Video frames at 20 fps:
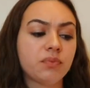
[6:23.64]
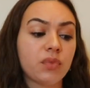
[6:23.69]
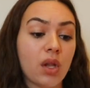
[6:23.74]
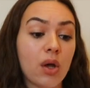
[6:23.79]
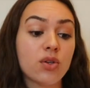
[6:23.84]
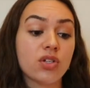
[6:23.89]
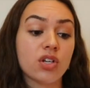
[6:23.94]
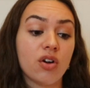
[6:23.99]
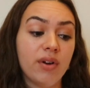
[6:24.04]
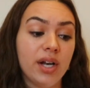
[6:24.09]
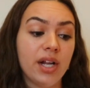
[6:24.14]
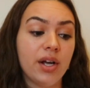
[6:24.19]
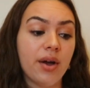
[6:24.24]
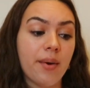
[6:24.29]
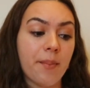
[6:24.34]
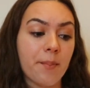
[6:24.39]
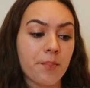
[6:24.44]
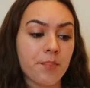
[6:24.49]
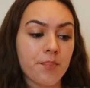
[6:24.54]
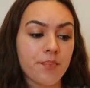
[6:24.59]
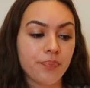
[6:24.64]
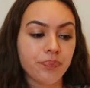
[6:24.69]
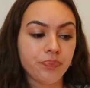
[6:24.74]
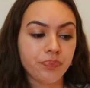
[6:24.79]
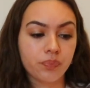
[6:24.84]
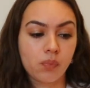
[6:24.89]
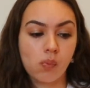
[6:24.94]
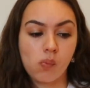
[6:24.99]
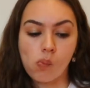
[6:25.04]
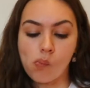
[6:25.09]
Those are really good.
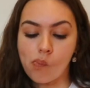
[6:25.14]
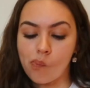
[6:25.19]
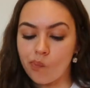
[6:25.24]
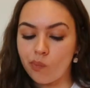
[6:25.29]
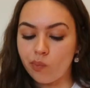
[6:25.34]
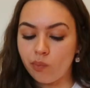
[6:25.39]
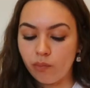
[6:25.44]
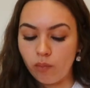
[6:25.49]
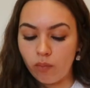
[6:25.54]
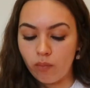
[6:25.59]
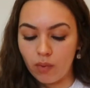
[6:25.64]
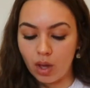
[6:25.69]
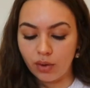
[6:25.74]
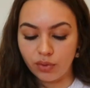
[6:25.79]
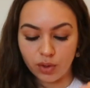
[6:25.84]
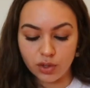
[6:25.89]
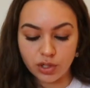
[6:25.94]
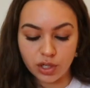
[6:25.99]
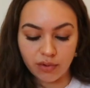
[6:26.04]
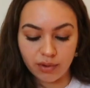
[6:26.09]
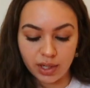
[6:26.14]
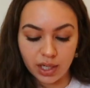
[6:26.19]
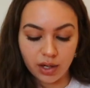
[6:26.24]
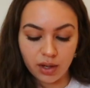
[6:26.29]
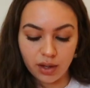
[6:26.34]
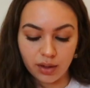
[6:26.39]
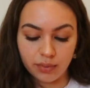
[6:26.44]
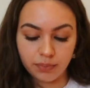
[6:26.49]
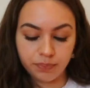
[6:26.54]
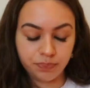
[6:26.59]
Those are really
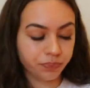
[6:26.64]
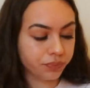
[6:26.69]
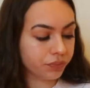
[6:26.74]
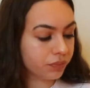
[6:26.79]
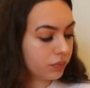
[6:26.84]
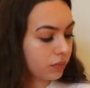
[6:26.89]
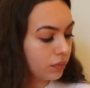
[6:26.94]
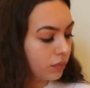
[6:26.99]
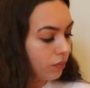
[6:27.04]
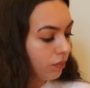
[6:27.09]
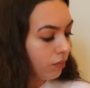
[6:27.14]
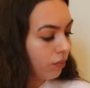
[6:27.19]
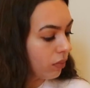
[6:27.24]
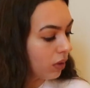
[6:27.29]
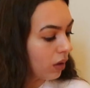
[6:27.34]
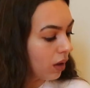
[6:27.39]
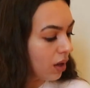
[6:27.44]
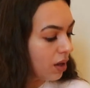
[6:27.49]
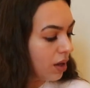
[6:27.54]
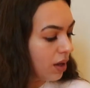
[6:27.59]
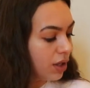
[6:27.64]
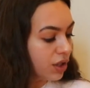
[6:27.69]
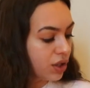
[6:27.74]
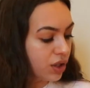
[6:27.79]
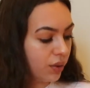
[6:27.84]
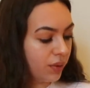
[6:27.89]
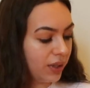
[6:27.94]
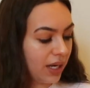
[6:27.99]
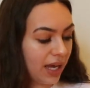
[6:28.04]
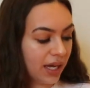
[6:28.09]
good.
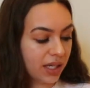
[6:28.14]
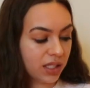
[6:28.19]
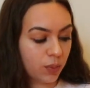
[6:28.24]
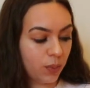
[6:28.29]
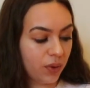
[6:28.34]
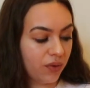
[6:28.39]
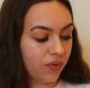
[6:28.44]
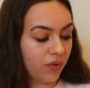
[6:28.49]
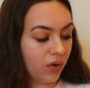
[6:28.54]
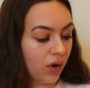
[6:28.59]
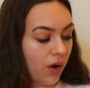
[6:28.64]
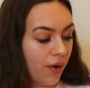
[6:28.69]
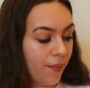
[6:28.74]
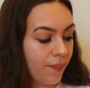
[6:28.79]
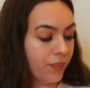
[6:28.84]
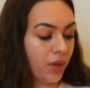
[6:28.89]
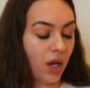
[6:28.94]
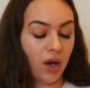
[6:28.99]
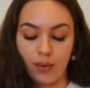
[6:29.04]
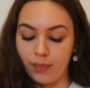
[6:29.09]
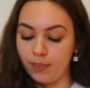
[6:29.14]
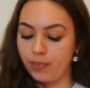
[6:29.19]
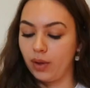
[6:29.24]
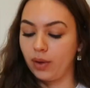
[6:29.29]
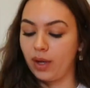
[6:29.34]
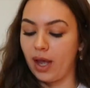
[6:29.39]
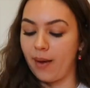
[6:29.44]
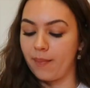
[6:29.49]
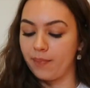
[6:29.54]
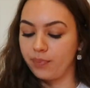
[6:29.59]
So next we've got, oh,
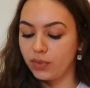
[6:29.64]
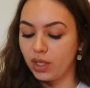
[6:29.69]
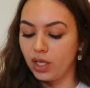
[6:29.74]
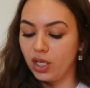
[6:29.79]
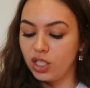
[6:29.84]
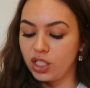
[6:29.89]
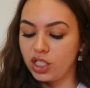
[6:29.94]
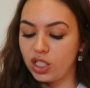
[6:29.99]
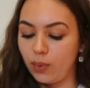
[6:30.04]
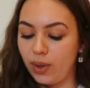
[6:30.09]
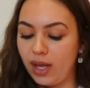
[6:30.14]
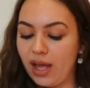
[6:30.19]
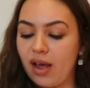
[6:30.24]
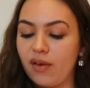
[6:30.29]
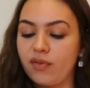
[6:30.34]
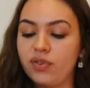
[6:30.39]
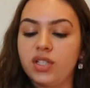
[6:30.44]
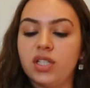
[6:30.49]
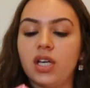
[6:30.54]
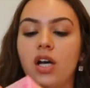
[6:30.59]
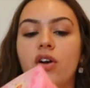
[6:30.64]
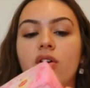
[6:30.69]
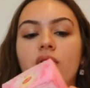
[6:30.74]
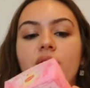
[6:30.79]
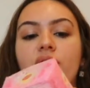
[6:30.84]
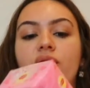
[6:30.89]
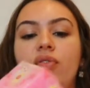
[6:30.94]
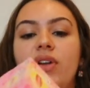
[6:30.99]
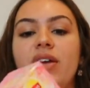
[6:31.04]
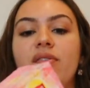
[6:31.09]
okay. So we have
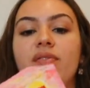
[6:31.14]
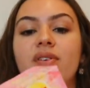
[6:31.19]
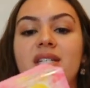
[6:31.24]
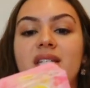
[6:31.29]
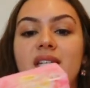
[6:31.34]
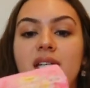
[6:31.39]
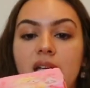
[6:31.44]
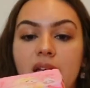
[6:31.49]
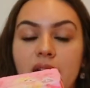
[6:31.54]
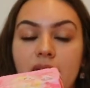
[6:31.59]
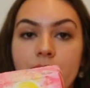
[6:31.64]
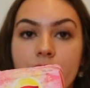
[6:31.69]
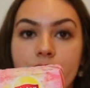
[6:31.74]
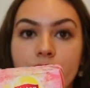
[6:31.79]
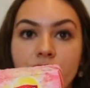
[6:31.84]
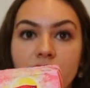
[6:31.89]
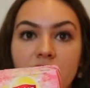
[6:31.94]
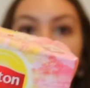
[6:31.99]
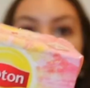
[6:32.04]
Sakura flavored tea.